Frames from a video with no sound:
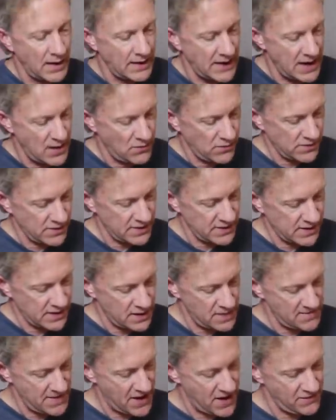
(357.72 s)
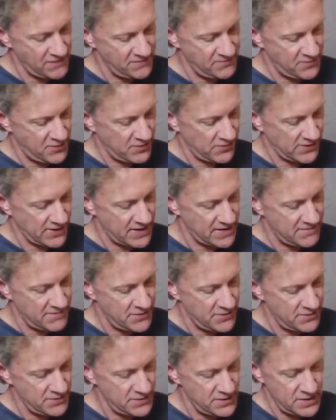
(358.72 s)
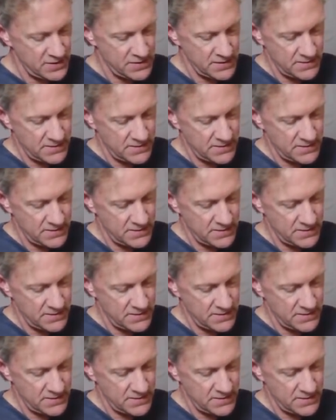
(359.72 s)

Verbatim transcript: Now we're going to come out of program mode,